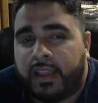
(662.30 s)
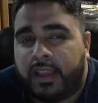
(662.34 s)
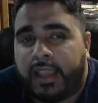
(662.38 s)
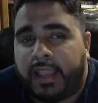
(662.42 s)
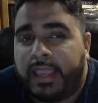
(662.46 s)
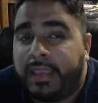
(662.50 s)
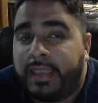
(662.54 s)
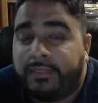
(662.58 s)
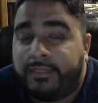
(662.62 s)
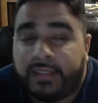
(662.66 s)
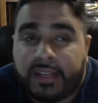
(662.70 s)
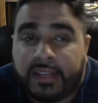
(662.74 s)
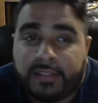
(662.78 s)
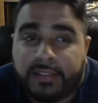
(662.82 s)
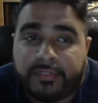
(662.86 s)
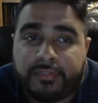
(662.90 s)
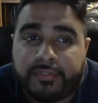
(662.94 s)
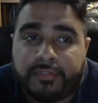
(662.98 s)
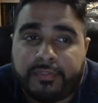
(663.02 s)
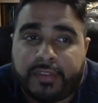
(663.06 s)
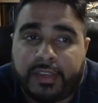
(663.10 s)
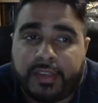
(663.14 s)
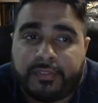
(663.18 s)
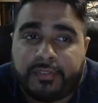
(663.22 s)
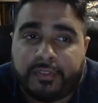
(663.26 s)
even
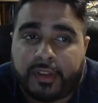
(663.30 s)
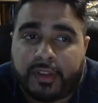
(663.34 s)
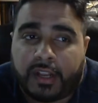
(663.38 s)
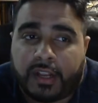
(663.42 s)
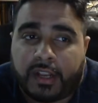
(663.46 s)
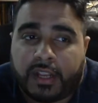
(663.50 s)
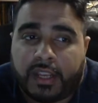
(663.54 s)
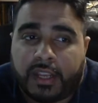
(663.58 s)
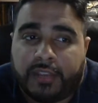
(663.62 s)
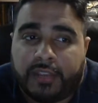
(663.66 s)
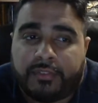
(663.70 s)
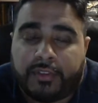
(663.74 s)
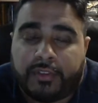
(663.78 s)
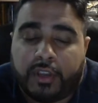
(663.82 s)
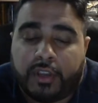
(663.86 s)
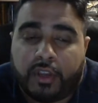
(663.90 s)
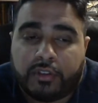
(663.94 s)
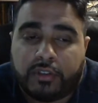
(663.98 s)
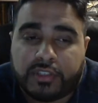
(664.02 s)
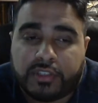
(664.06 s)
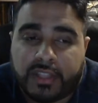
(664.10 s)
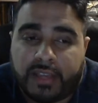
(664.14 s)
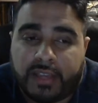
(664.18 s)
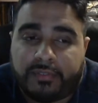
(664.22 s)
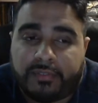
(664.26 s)
if you
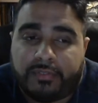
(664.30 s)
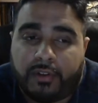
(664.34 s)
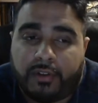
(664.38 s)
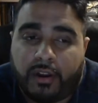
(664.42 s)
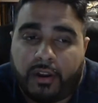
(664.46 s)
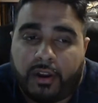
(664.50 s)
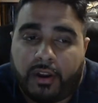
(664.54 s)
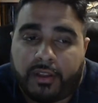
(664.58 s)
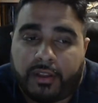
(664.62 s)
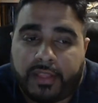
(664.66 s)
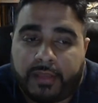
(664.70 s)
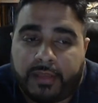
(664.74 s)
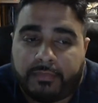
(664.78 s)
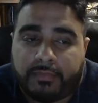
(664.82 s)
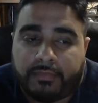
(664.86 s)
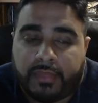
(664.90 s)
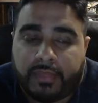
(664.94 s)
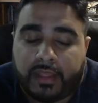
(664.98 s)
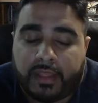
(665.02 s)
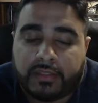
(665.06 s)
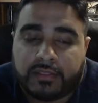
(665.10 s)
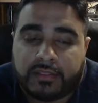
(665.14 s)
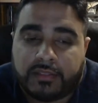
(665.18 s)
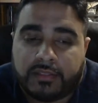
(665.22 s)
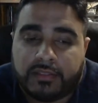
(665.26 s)
go to that far, that
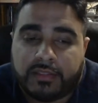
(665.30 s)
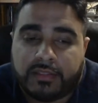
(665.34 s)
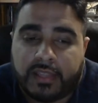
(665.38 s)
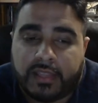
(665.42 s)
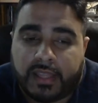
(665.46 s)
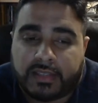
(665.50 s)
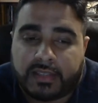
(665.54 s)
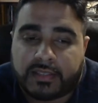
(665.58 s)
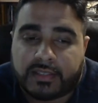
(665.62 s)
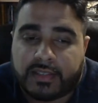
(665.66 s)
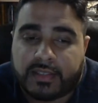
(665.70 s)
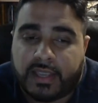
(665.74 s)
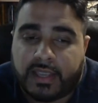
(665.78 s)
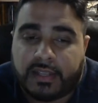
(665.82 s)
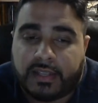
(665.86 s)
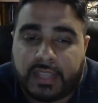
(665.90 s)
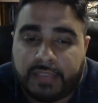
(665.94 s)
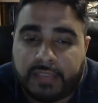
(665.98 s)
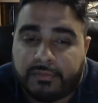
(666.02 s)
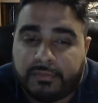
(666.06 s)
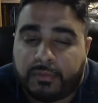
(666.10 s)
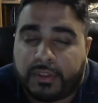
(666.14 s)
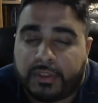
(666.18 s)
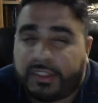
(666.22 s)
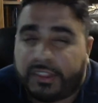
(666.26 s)
to that extent,
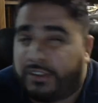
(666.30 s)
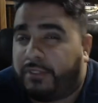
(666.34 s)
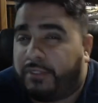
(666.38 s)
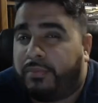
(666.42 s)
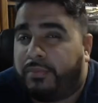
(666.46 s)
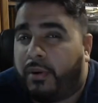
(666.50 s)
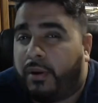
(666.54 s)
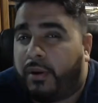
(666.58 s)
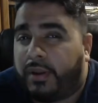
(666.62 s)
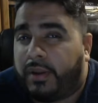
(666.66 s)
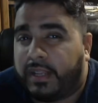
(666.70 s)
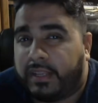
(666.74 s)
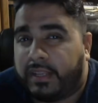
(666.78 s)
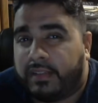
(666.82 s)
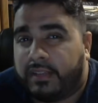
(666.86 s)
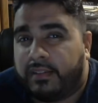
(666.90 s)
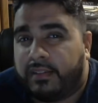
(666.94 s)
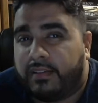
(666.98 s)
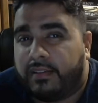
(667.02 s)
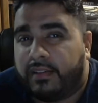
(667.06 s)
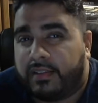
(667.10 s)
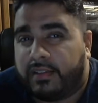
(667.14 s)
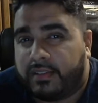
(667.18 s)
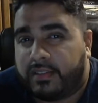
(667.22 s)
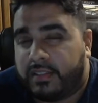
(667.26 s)
even with third-party
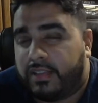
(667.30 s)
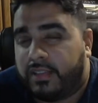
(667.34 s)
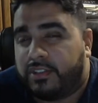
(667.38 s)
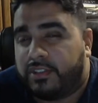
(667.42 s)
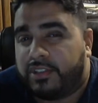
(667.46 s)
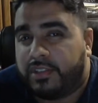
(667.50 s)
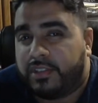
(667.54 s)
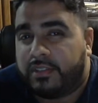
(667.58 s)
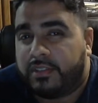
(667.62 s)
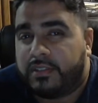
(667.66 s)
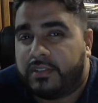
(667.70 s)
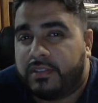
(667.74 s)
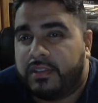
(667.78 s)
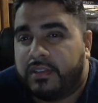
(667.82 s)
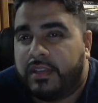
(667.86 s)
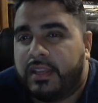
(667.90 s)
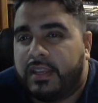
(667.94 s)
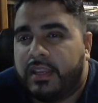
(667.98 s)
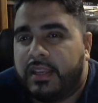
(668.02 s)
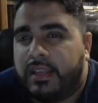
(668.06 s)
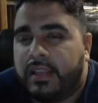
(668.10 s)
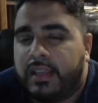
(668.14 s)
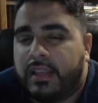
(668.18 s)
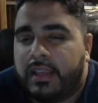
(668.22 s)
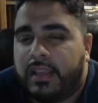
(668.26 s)
extensions,
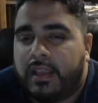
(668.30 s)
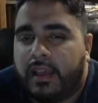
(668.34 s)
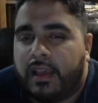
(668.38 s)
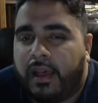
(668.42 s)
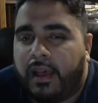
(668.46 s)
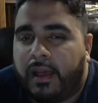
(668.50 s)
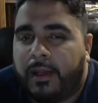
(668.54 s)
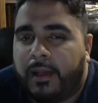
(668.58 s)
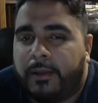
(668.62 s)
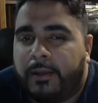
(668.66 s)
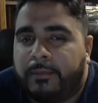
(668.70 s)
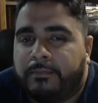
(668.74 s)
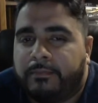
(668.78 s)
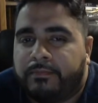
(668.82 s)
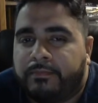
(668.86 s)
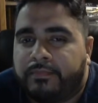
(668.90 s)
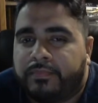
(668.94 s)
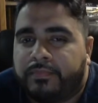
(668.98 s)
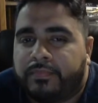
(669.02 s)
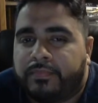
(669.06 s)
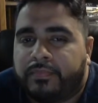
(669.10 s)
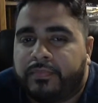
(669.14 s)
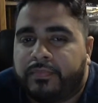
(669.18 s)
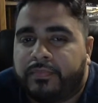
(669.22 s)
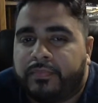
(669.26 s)
of
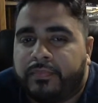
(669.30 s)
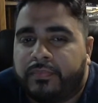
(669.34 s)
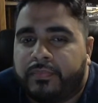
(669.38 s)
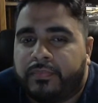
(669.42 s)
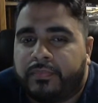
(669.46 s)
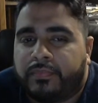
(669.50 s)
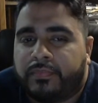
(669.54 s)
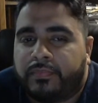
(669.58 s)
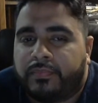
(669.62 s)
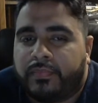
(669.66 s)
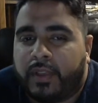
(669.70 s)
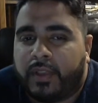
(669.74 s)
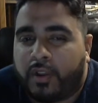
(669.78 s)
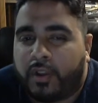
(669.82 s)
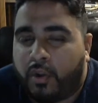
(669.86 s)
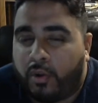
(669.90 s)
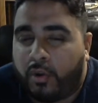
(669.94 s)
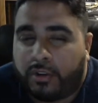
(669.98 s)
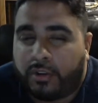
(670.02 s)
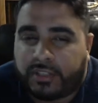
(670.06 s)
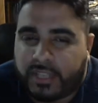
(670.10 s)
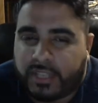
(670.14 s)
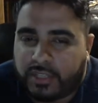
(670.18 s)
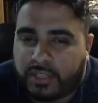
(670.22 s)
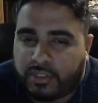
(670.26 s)

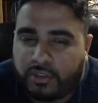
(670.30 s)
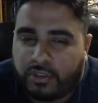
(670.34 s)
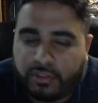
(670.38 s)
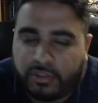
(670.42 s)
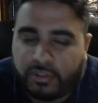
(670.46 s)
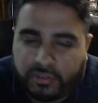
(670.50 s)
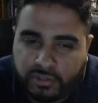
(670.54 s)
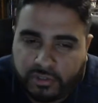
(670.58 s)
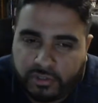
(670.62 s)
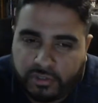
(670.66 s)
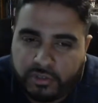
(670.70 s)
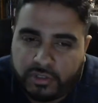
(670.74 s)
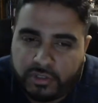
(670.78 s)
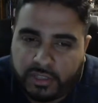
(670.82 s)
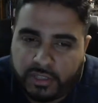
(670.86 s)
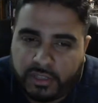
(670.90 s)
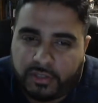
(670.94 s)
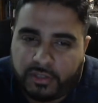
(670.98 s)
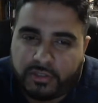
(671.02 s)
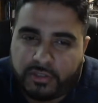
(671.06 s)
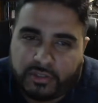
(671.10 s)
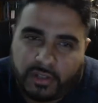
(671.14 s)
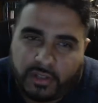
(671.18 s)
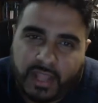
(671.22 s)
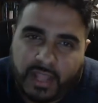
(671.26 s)
course that usually
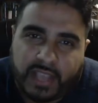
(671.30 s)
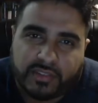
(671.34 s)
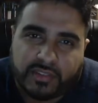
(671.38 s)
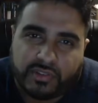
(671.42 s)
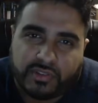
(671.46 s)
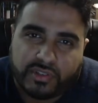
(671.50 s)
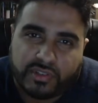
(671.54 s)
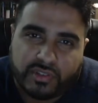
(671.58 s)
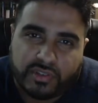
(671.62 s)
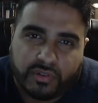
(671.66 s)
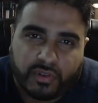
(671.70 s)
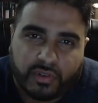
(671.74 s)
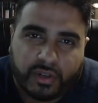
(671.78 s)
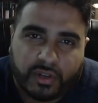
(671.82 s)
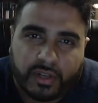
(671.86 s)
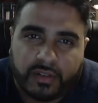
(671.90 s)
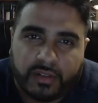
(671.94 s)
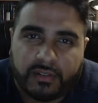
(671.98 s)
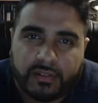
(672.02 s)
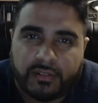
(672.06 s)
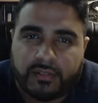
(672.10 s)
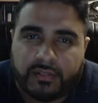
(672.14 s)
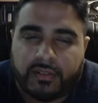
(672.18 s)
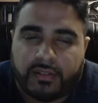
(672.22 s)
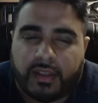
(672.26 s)
those are last
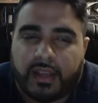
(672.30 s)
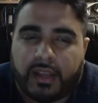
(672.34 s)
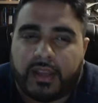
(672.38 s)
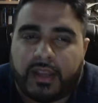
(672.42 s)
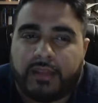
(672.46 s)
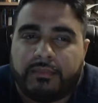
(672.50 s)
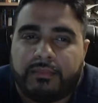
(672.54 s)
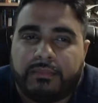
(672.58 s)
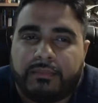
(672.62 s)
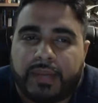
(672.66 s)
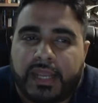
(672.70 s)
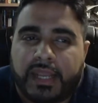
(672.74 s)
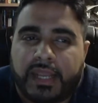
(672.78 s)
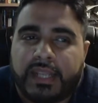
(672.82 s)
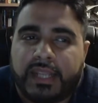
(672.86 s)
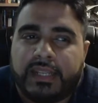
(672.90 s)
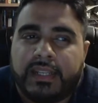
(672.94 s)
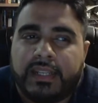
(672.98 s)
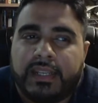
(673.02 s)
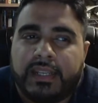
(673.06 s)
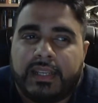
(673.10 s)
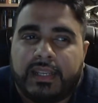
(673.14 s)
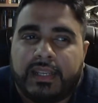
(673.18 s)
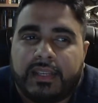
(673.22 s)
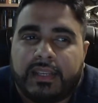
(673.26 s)
resort, but
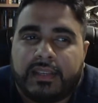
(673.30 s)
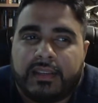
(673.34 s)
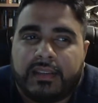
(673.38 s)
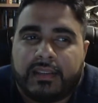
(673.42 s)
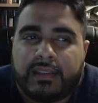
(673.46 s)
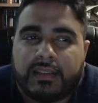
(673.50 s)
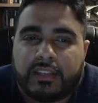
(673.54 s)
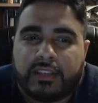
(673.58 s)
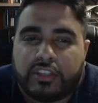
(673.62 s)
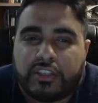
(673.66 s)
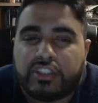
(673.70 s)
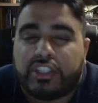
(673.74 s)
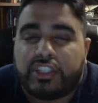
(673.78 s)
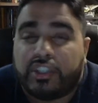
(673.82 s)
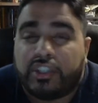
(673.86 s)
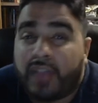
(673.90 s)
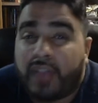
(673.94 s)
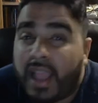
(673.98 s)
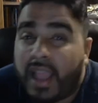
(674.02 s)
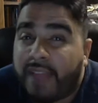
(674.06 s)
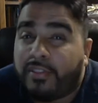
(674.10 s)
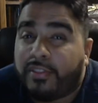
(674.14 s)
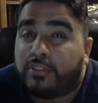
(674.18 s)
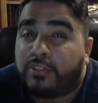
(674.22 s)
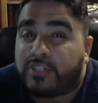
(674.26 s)
you still
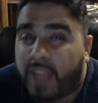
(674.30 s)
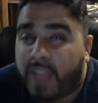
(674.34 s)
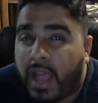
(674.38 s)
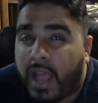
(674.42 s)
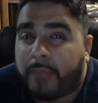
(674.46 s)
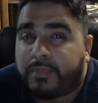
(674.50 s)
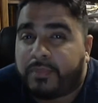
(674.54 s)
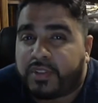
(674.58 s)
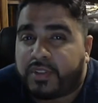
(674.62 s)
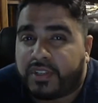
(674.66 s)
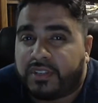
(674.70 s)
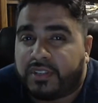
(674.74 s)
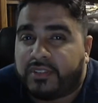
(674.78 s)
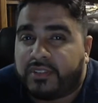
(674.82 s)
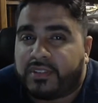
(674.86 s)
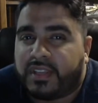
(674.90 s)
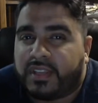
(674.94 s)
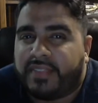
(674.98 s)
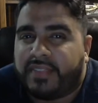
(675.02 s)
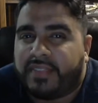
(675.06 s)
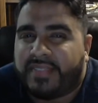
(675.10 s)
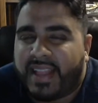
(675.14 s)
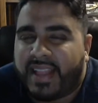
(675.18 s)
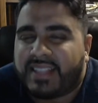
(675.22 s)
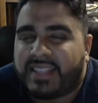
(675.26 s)
have those options,
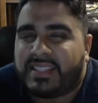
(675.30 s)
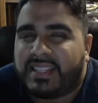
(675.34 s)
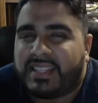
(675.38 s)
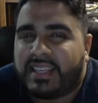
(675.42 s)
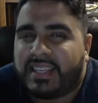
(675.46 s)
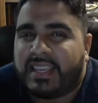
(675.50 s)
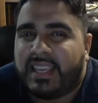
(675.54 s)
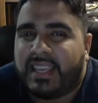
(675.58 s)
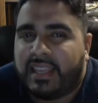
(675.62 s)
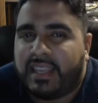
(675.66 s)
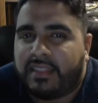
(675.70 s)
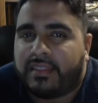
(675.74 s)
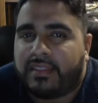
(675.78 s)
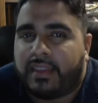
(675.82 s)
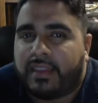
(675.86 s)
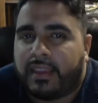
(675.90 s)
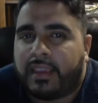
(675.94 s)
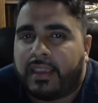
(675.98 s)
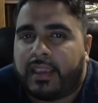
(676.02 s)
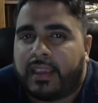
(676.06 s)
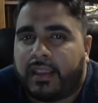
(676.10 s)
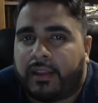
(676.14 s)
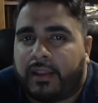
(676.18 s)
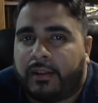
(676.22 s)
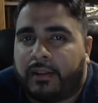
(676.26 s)
and that's the key thing
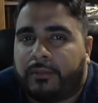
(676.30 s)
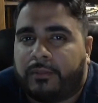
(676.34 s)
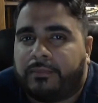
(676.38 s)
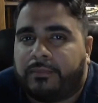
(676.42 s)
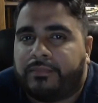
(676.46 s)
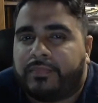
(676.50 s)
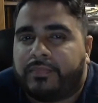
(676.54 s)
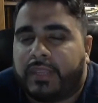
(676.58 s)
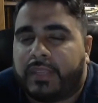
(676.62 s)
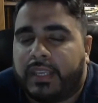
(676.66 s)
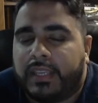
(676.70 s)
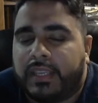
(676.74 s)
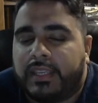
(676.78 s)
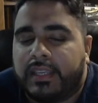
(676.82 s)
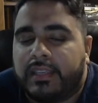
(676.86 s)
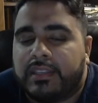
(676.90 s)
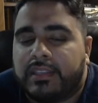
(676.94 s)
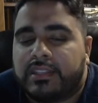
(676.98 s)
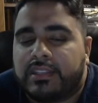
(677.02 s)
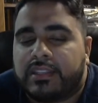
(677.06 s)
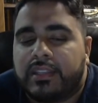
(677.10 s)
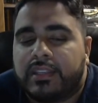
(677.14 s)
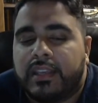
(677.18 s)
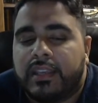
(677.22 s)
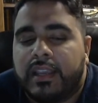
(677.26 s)
here
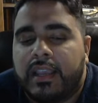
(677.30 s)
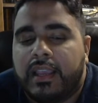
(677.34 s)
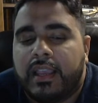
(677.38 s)
is